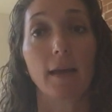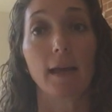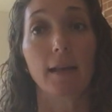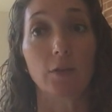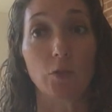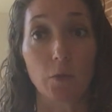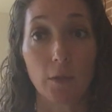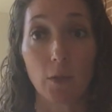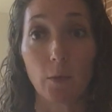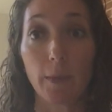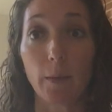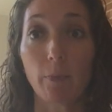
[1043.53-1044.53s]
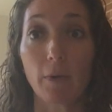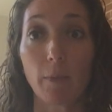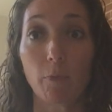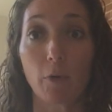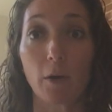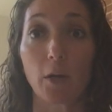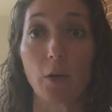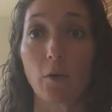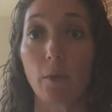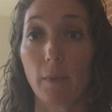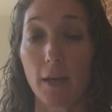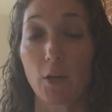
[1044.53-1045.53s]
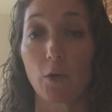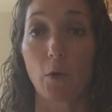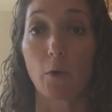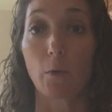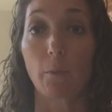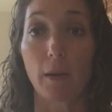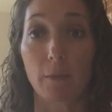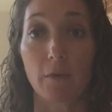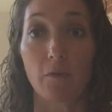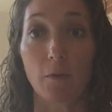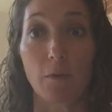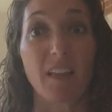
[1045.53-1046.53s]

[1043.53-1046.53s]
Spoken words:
and do a little bit of prep work, you can make your own baby food,